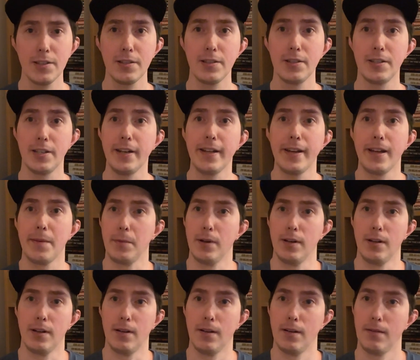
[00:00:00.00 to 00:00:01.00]
Today I'm going
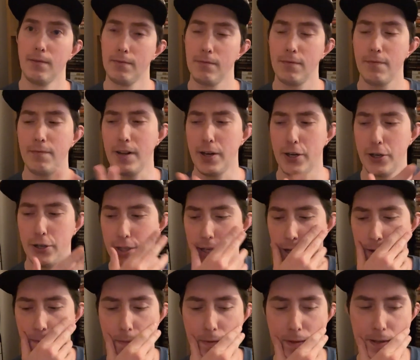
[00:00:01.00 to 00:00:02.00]
to finish
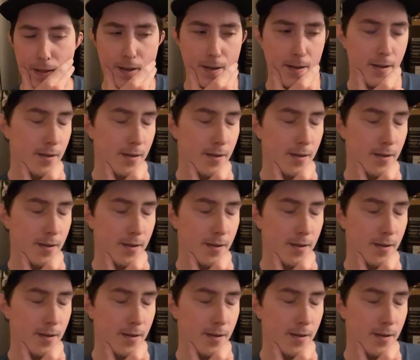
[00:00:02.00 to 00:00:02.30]
up the